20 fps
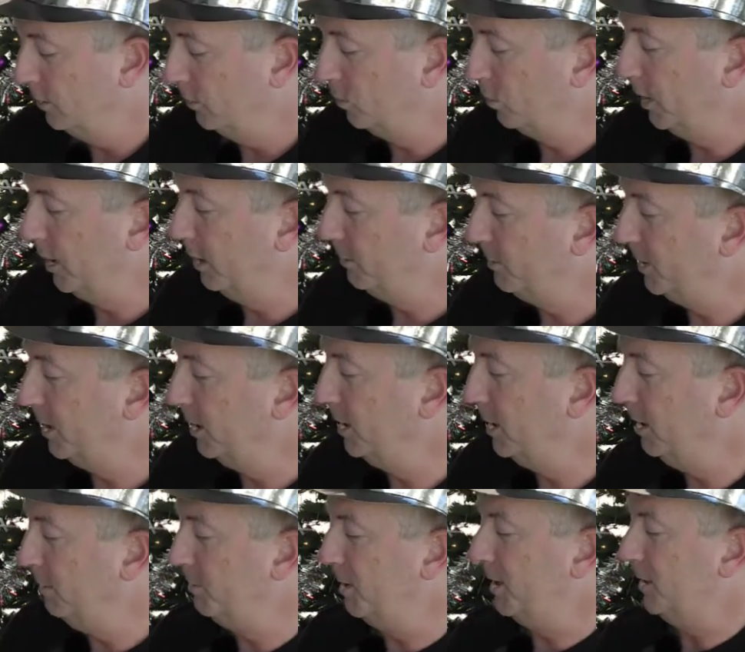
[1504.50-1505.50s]
way up
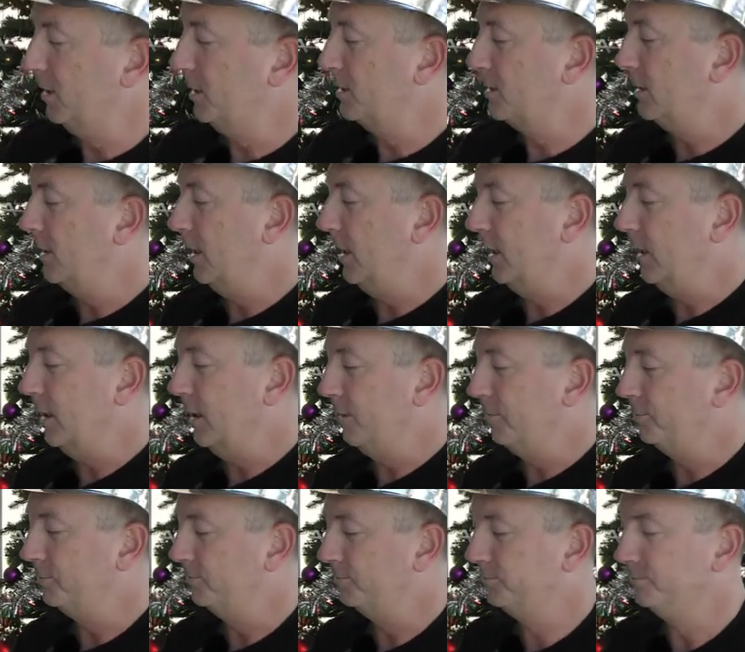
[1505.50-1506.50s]
high because they
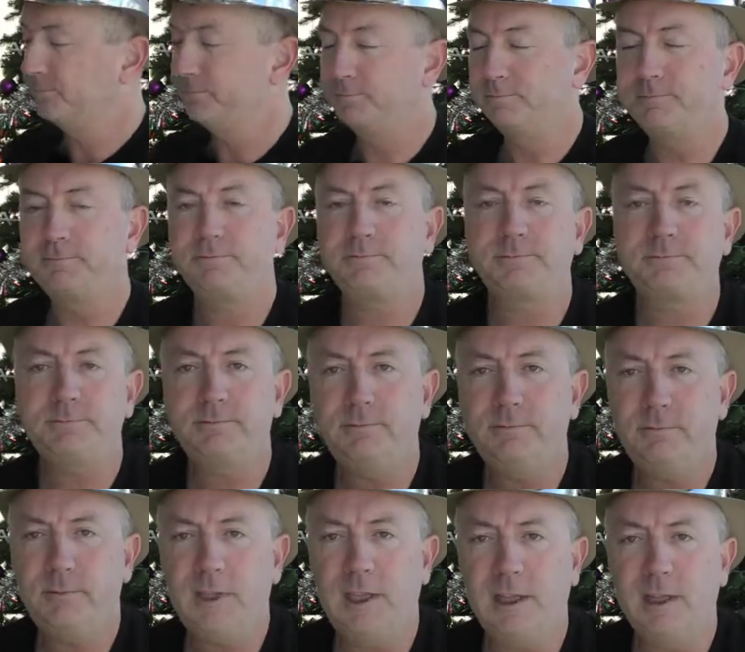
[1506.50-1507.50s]
um,
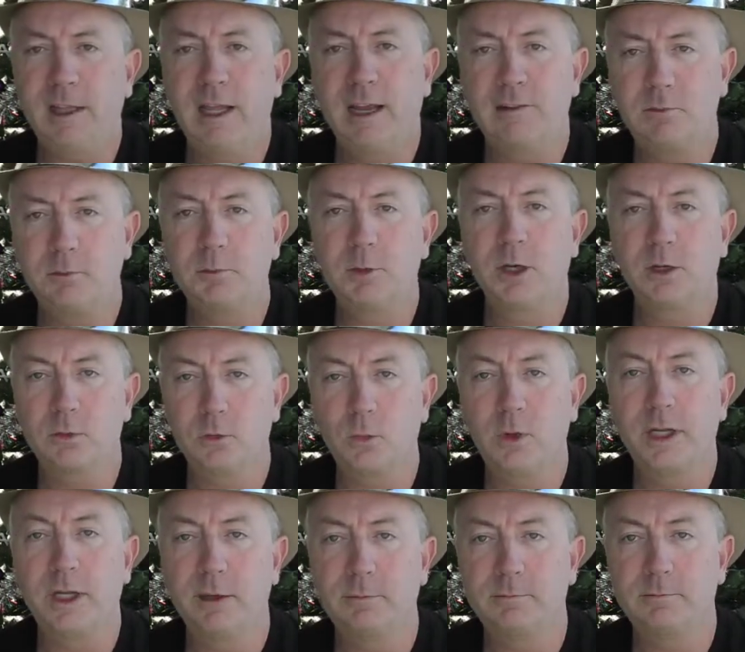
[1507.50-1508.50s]
have them marked
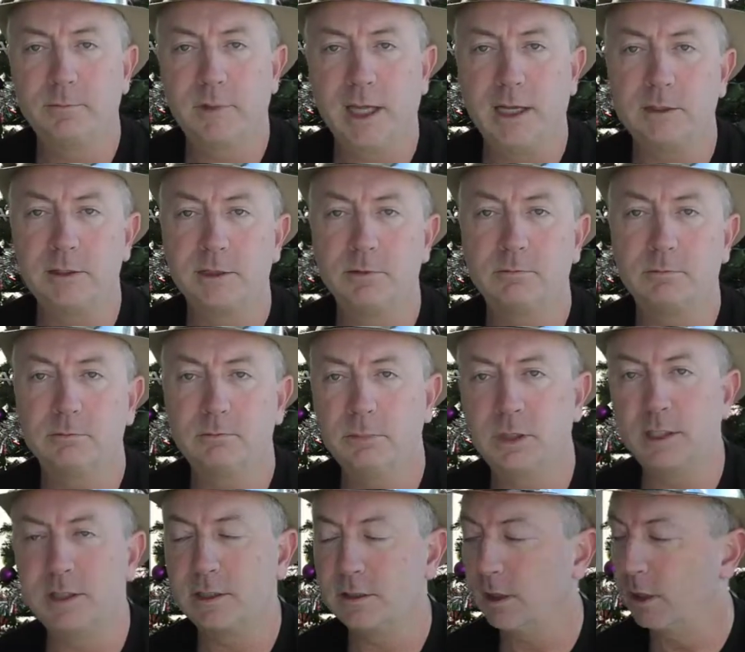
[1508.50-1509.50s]
way up, thousand
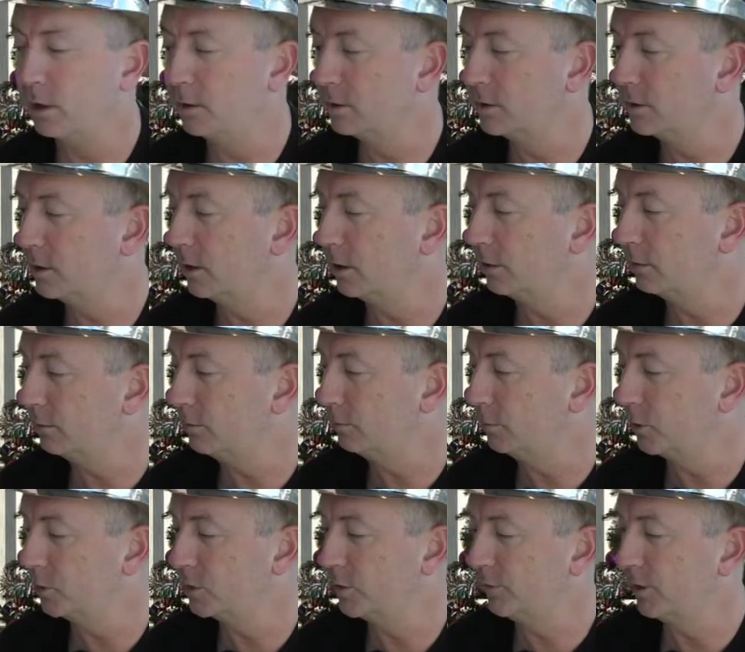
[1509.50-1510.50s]
plus dollars on
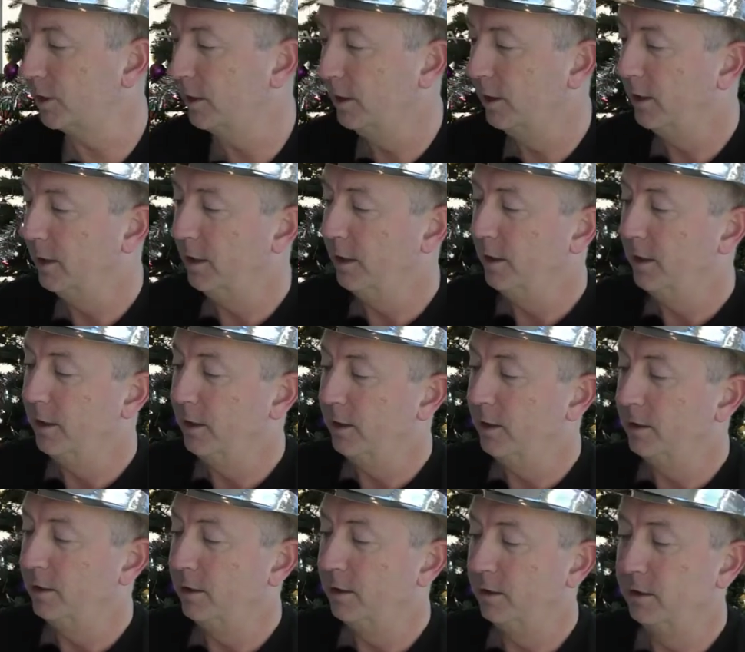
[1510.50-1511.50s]
most of it.
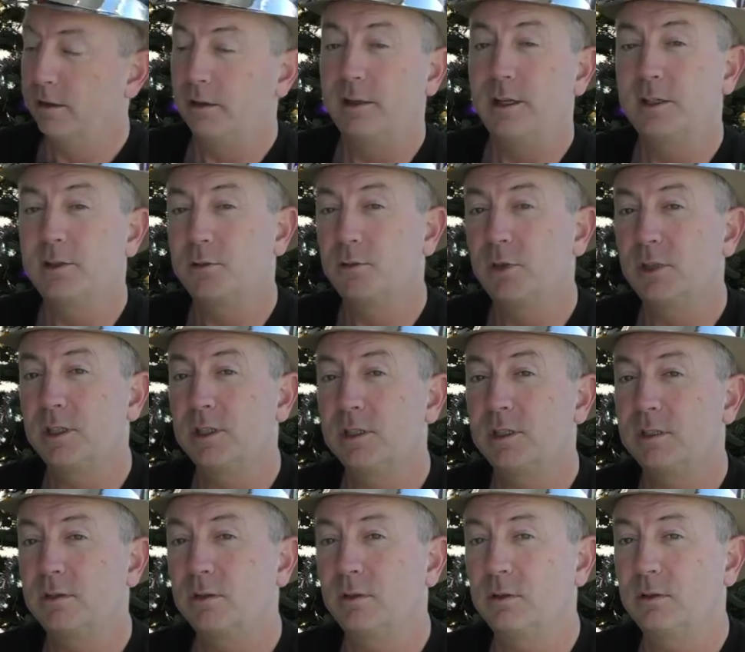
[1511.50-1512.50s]
This
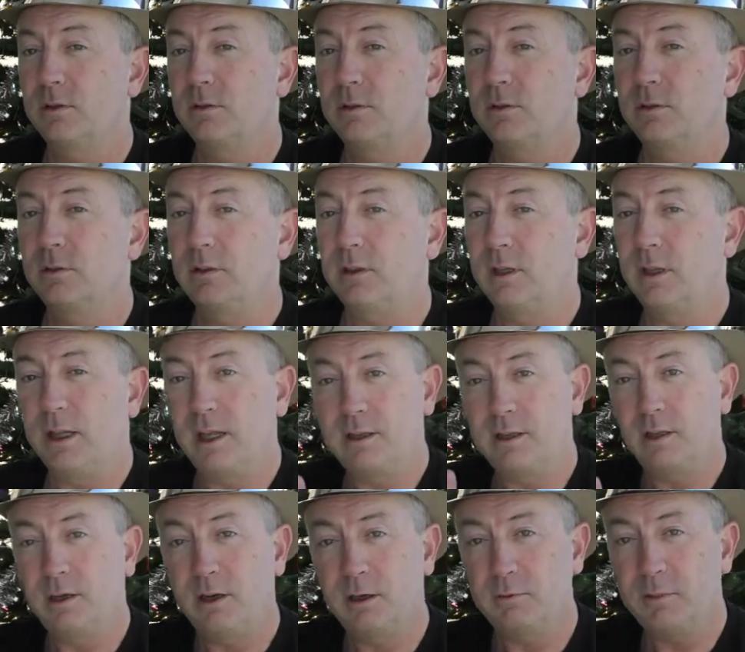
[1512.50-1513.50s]
was,
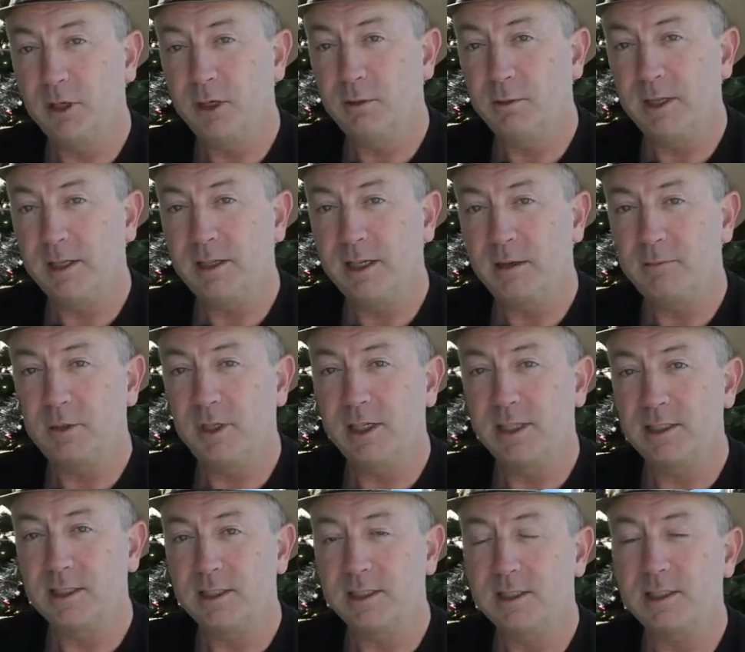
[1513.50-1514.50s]
and the hard part about that
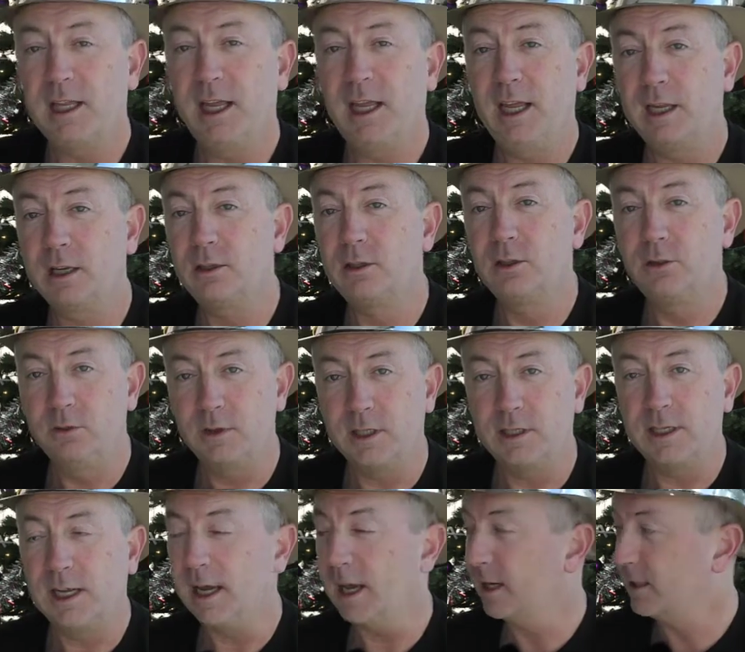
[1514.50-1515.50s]
place is they include the
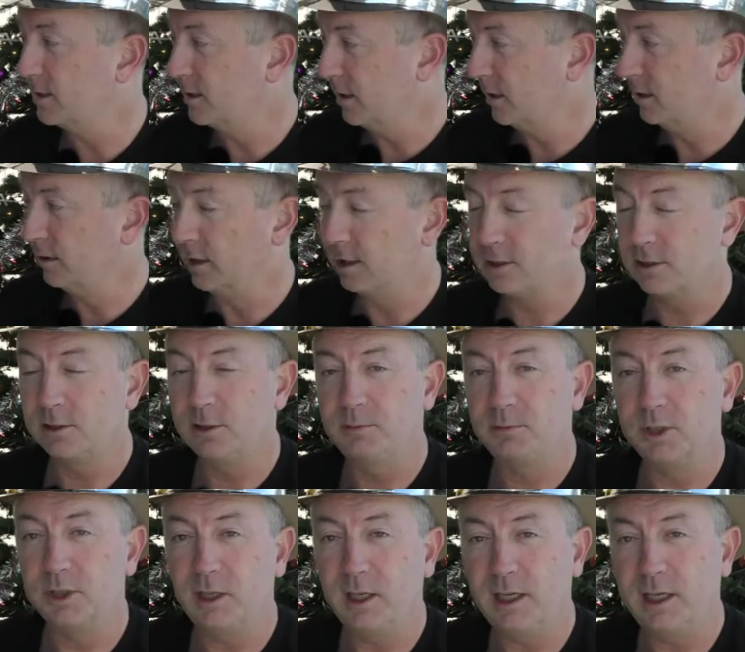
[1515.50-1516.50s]
tax, kind of like
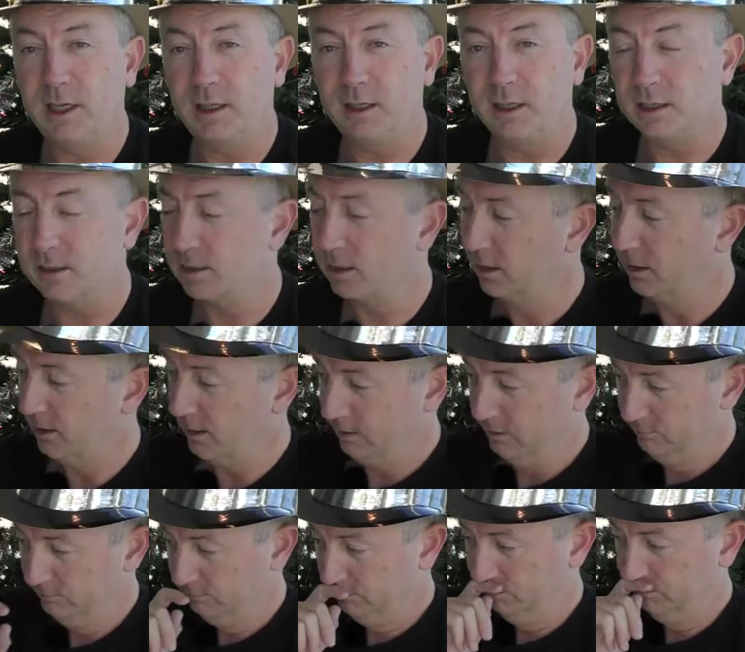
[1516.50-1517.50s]
Super Lucky does,
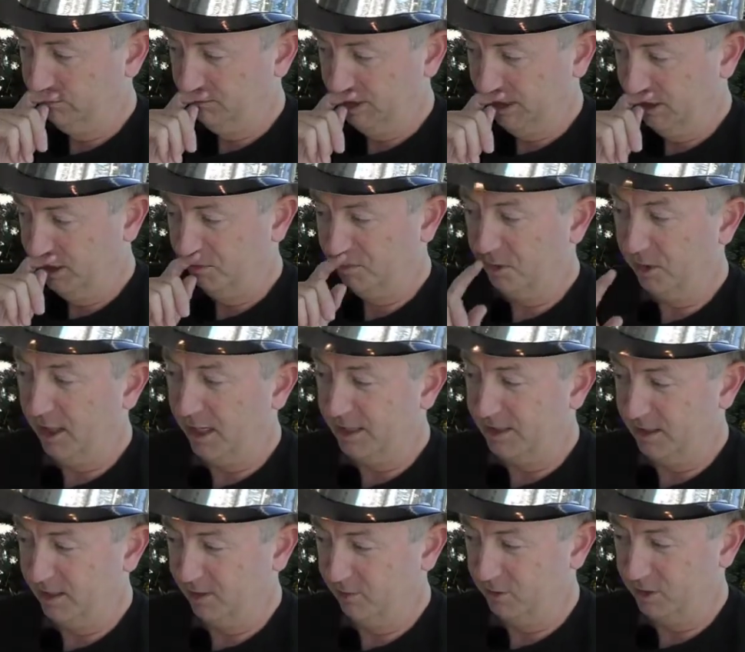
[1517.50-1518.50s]
in their
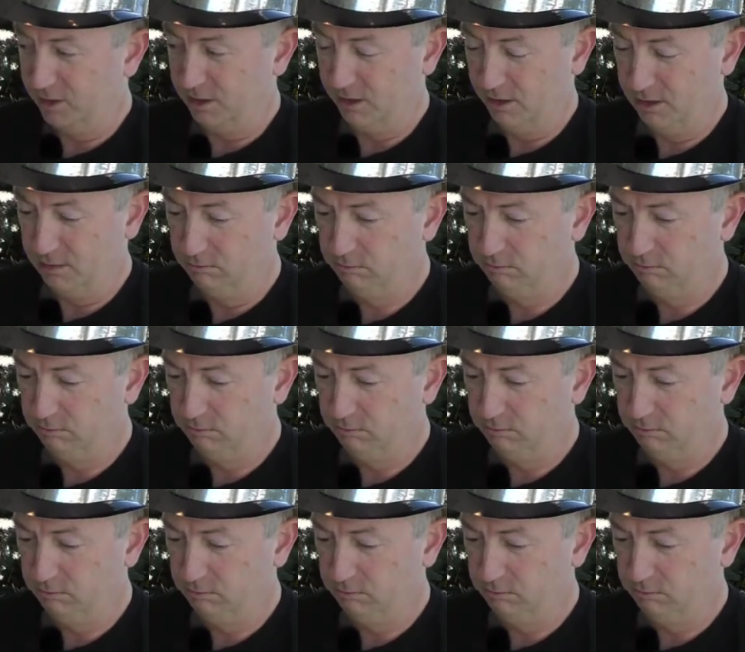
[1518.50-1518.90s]
price, and it was